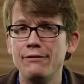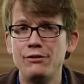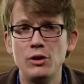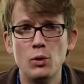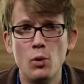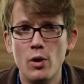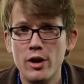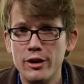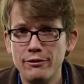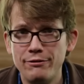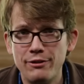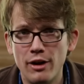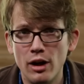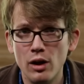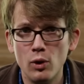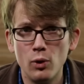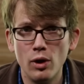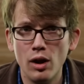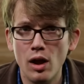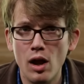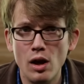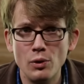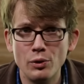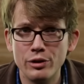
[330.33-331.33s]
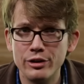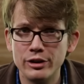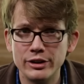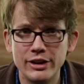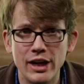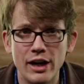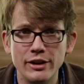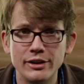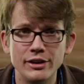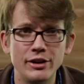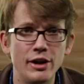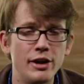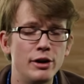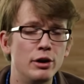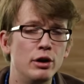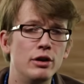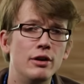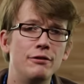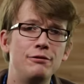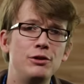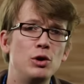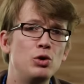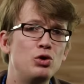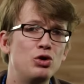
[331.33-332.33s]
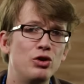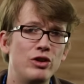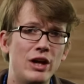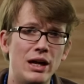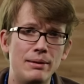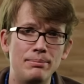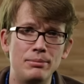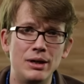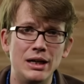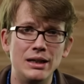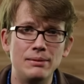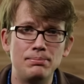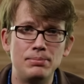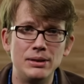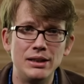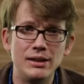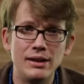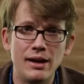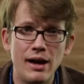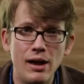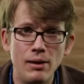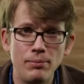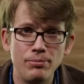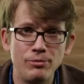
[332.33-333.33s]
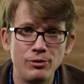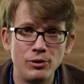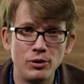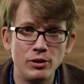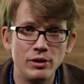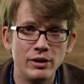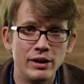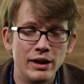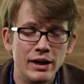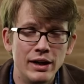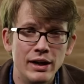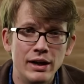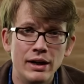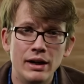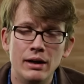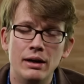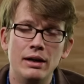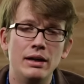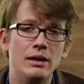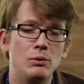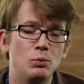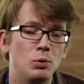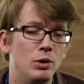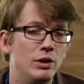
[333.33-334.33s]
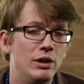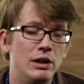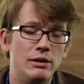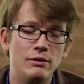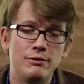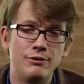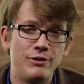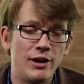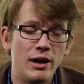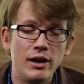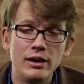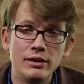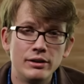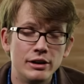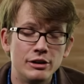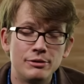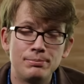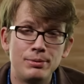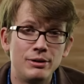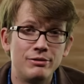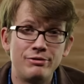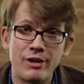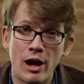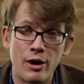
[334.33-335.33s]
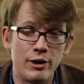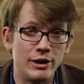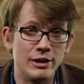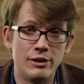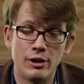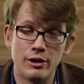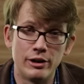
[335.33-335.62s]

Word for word: If you want to follow along with your calculator in the future, that might be helpful. It would at the very least be very